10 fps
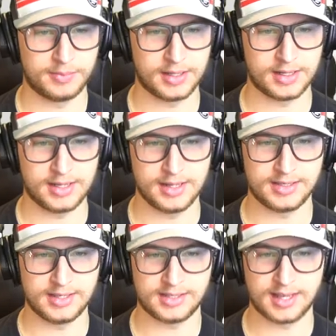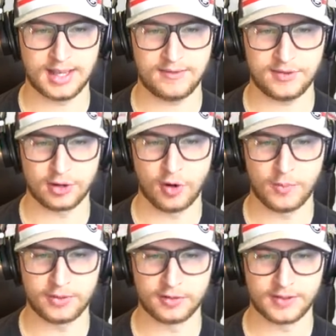will be an easy save. You're
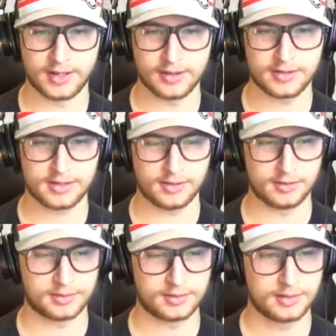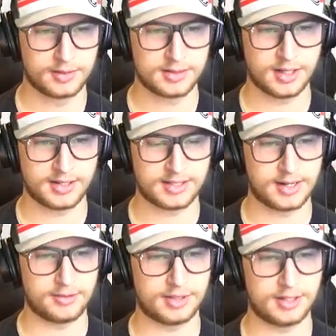open over there, so I'll sauce
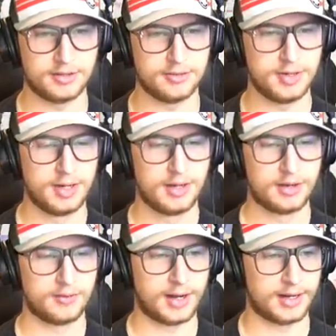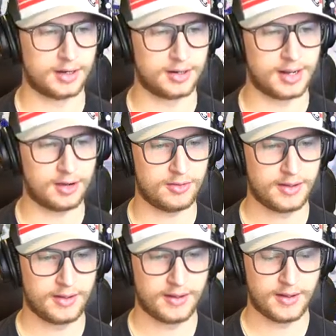that out to you. Reinhardt now.
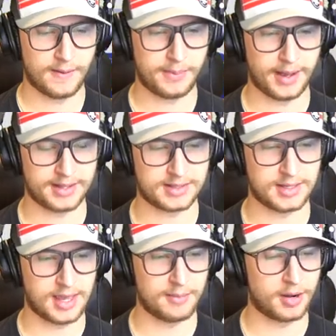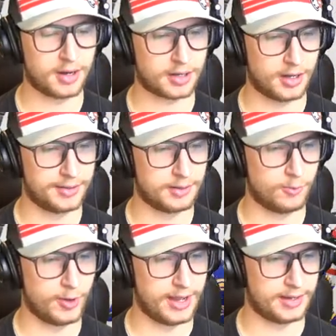A pass to Janmark on the
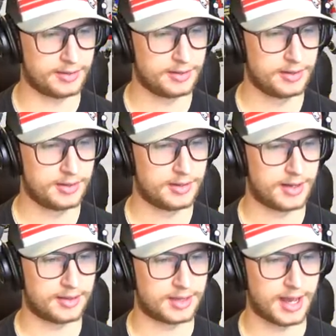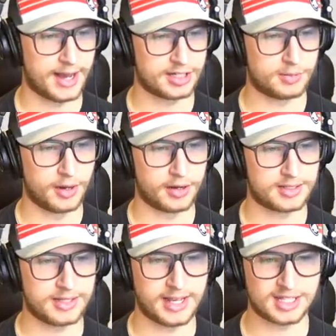wing. At the hash
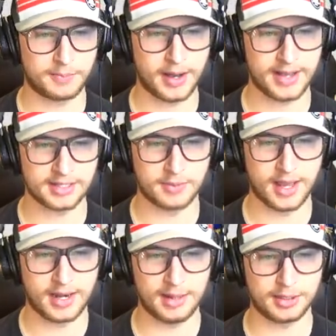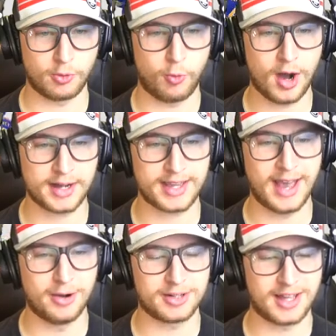marks, he gets by his man, able to walk
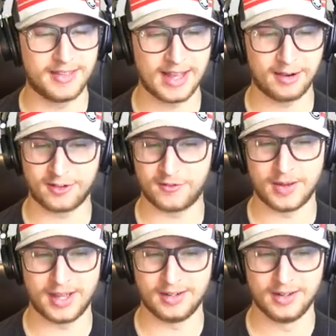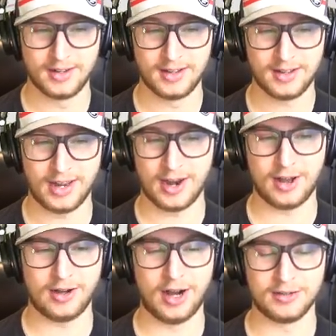out, and that would have been an
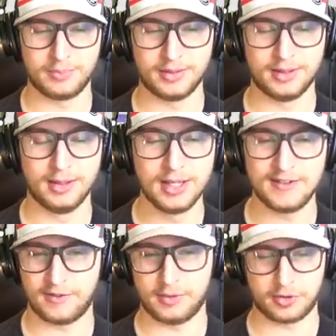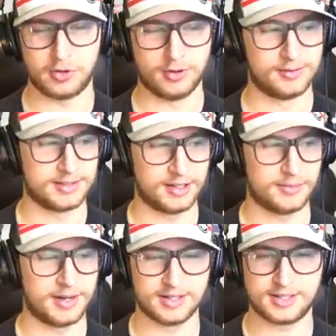unbelievable goal. That would
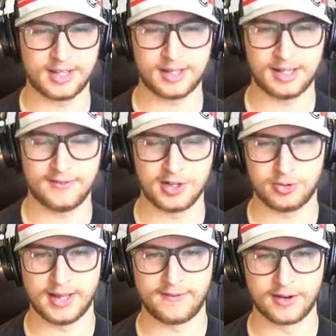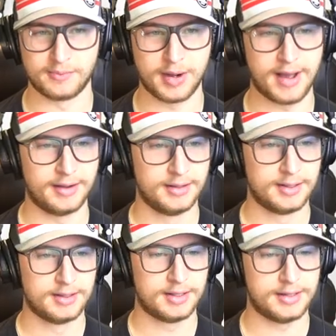have been a sick individual effort, but
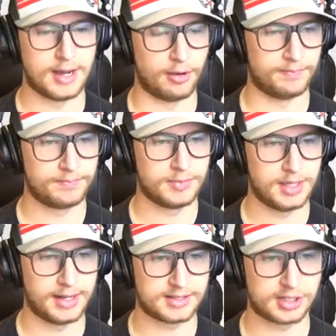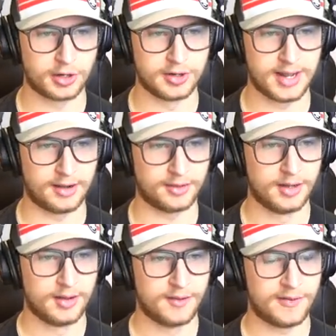no. He gets turned down.
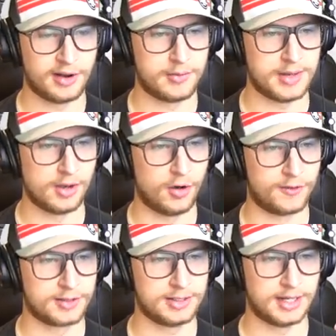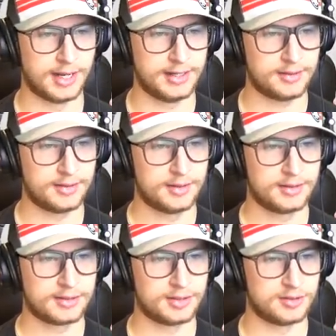Farabee over the line,
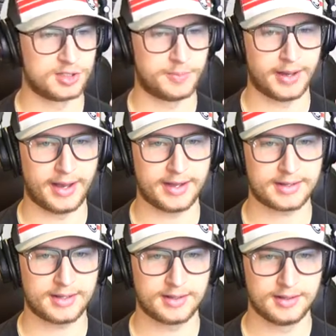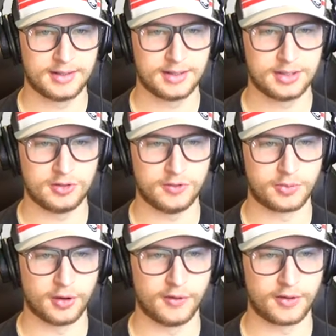turns back to
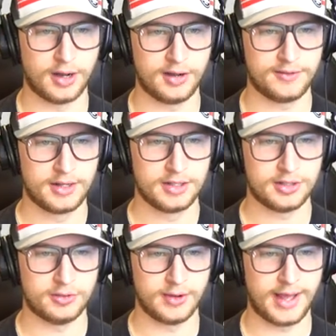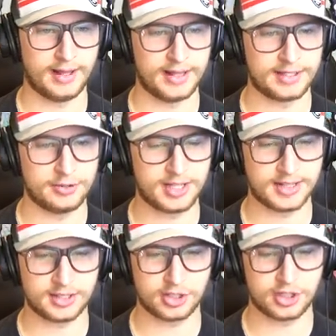Provorov, to Ellis, who
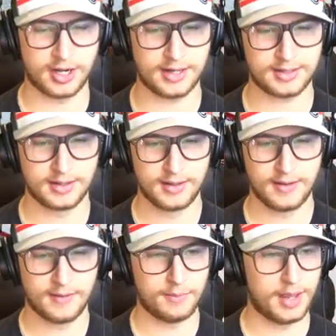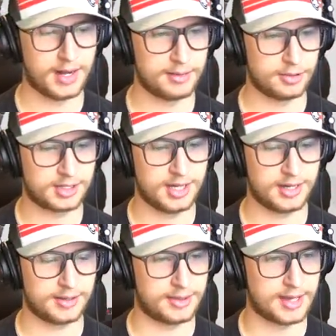takes a shot. Manny will
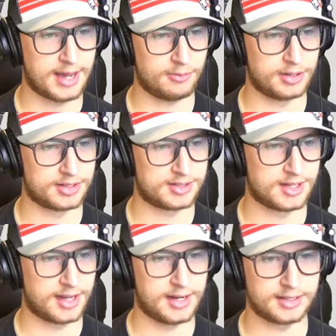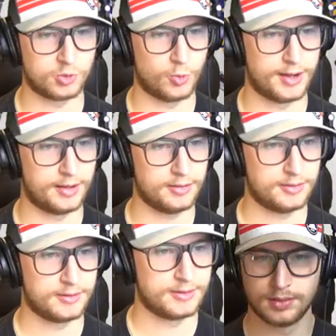kick that one aside as well.